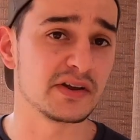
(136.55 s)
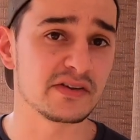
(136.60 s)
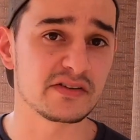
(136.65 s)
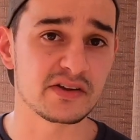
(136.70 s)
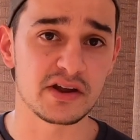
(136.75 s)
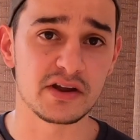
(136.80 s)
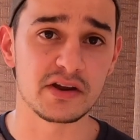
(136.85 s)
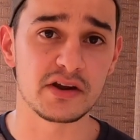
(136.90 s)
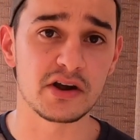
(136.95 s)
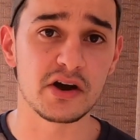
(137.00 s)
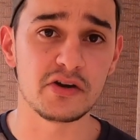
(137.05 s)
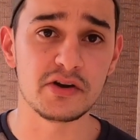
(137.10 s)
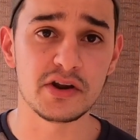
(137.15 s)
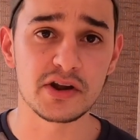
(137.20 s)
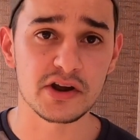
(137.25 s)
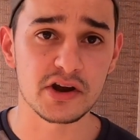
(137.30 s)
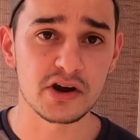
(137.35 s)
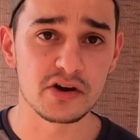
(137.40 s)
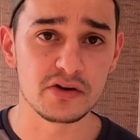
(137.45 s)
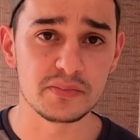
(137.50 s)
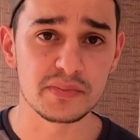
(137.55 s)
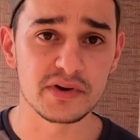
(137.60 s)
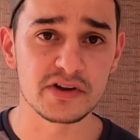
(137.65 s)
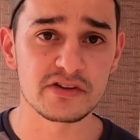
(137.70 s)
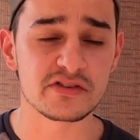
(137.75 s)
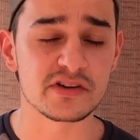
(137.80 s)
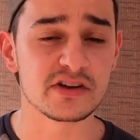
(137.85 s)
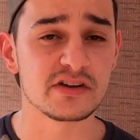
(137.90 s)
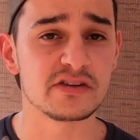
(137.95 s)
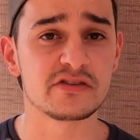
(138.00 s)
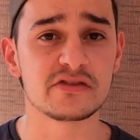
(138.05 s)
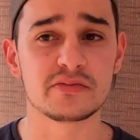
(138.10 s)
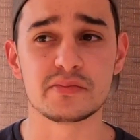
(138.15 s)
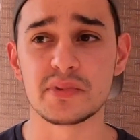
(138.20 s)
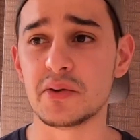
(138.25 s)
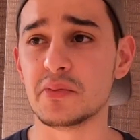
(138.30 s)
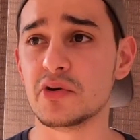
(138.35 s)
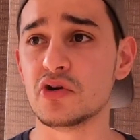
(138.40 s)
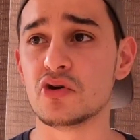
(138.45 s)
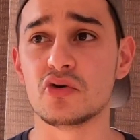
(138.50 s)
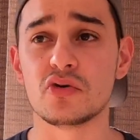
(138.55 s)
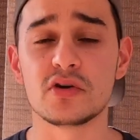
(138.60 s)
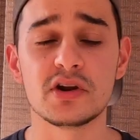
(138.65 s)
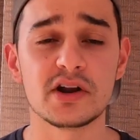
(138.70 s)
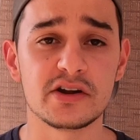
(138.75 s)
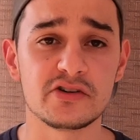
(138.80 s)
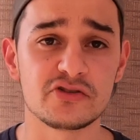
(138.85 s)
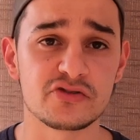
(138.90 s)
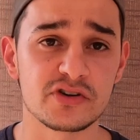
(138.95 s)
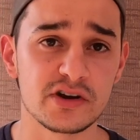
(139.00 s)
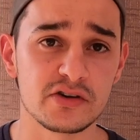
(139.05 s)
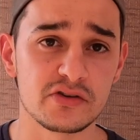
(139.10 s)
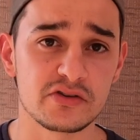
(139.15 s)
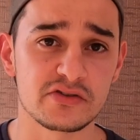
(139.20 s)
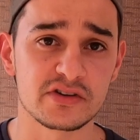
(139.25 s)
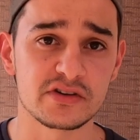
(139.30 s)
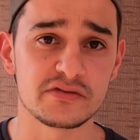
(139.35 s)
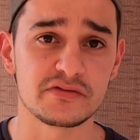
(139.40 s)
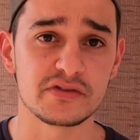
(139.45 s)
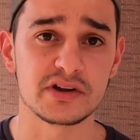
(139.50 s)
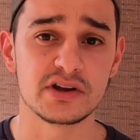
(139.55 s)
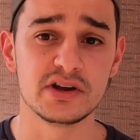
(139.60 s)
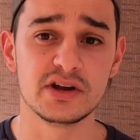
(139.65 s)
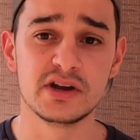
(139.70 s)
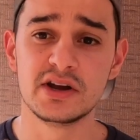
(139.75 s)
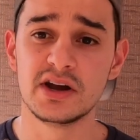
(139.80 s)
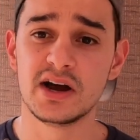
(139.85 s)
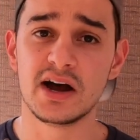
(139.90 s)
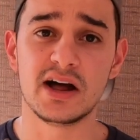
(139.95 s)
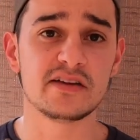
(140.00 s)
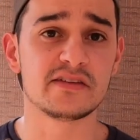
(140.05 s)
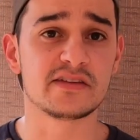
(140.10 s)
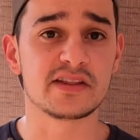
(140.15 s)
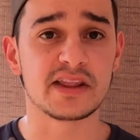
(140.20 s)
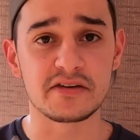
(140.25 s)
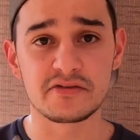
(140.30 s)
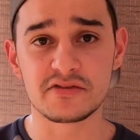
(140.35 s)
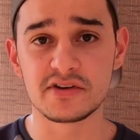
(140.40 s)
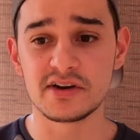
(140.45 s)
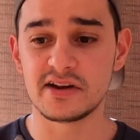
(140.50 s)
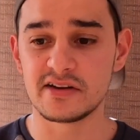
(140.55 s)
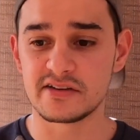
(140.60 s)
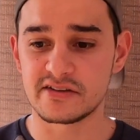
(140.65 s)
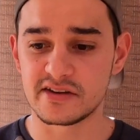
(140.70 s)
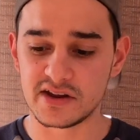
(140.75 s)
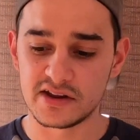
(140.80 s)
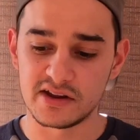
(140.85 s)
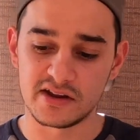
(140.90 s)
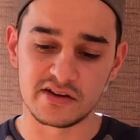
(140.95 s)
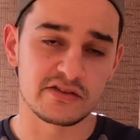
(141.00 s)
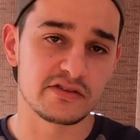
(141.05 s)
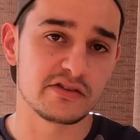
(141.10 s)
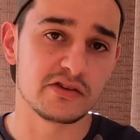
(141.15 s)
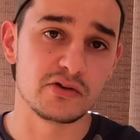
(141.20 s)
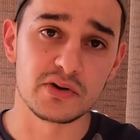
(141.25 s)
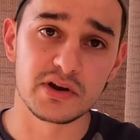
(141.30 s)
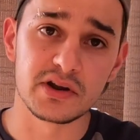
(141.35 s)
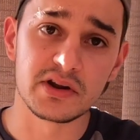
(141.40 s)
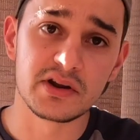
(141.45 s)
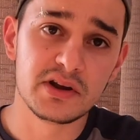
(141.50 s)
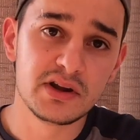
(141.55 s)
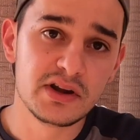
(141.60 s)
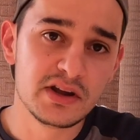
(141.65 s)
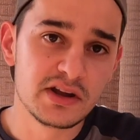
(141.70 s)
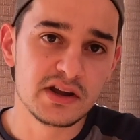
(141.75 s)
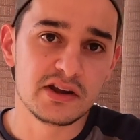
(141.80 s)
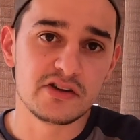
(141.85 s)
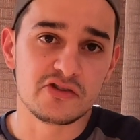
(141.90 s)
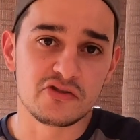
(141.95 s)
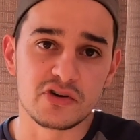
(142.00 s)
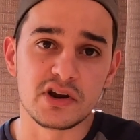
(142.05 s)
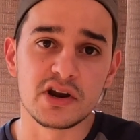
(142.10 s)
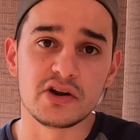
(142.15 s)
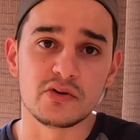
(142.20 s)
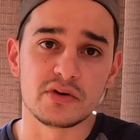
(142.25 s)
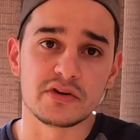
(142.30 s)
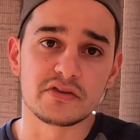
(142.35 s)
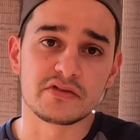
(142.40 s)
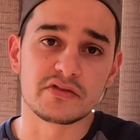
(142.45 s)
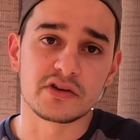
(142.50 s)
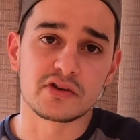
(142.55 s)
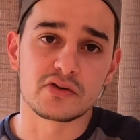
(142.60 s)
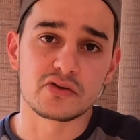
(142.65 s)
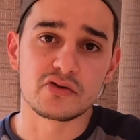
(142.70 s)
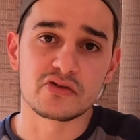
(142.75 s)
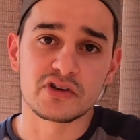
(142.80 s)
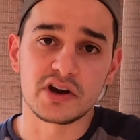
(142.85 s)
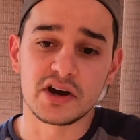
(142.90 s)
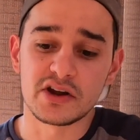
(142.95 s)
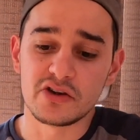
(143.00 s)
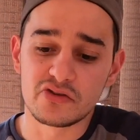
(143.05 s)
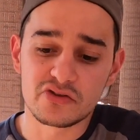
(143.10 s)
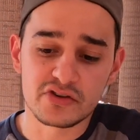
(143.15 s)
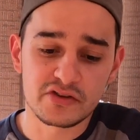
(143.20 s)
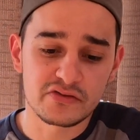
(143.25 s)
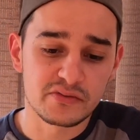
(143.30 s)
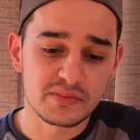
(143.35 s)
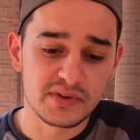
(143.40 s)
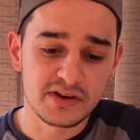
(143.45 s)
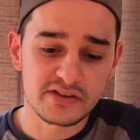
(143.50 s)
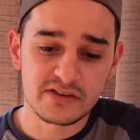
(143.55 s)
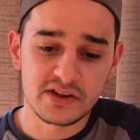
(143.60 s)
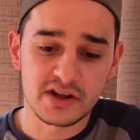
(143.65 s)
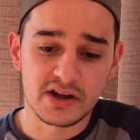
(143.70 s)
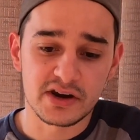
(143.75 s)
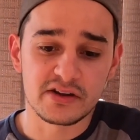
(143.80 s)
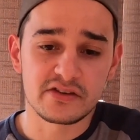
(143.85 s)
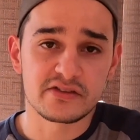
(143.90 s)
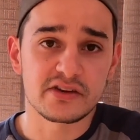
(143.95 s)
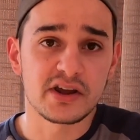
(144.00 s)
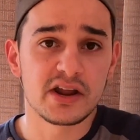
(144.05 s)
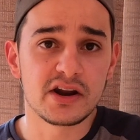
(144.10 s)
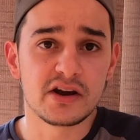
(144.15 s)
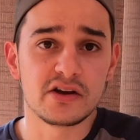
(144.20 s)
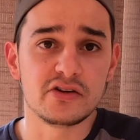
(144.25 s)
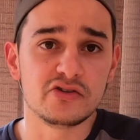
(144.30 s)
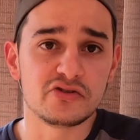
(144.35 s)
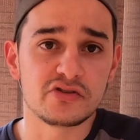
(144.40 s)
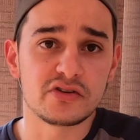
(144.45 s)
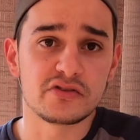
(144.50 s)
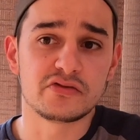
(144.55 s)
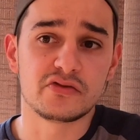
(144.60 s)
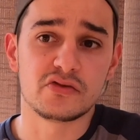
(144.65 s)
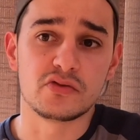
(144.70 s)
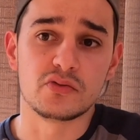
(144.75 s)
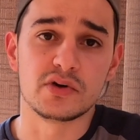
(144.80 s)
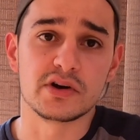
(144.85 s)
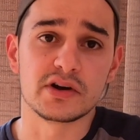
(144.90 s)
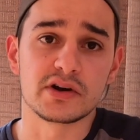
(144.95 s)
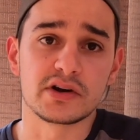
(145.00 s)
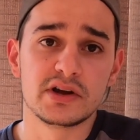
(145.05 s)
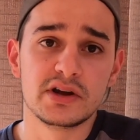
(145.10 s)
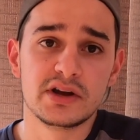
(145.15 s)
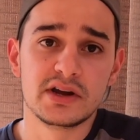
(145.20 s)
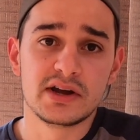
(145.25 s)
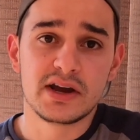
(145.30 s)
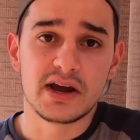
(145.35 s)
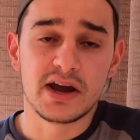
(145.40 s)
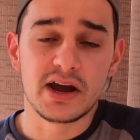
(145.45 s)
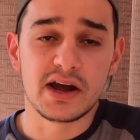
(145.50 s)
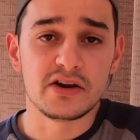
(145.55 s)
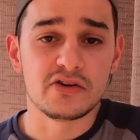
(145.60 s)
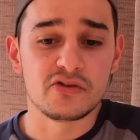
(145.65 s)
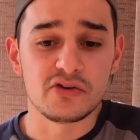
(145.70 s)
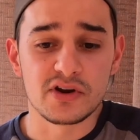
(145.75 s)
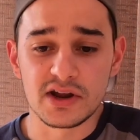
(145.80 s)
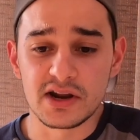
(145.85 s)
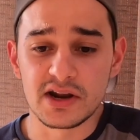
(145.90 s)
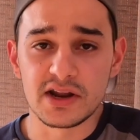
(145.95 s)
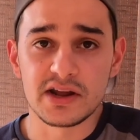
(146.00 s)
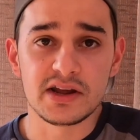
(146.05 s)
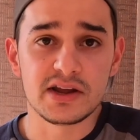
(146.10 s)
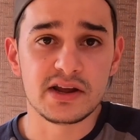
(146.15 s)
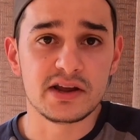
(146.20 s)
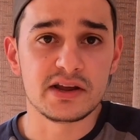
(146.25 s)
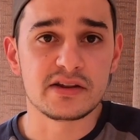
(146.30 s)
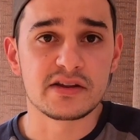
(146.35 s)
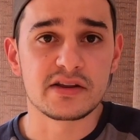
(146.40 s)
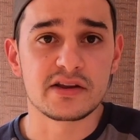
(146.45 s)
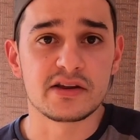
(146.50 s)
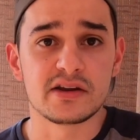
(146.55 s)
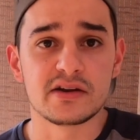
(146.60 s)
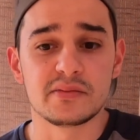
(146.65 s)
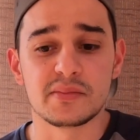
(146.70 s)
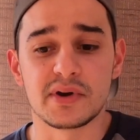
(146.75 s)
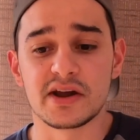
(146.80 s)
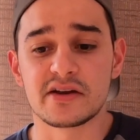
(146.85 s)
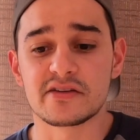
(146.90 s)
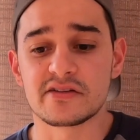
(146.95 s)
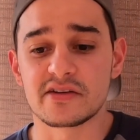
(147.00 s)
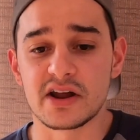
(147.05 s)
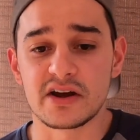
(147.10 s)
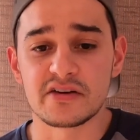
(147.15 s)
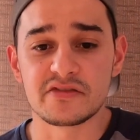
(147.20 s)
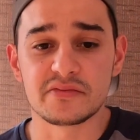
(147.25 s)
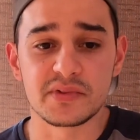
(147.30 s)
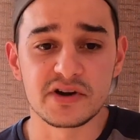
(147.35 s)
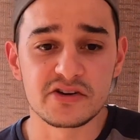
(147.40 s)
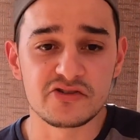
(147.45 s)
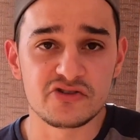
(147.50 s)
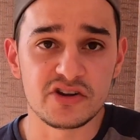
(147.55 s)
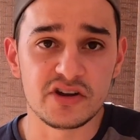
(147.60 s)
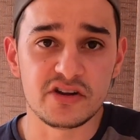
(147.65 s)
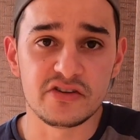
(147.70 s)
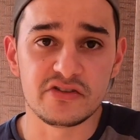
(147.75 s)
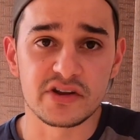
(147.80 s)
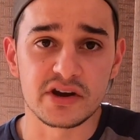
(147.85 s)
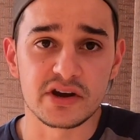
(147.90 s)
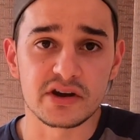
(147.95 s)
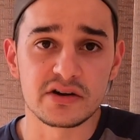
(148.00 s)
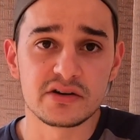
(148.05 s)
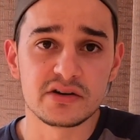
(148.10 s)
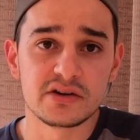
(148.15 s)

and owning your own business, maybe your online trainer or something, I'll definitely say yes, do it. It's really worth it, because I use it for my studies and I use it for work, and really it makes life much easier,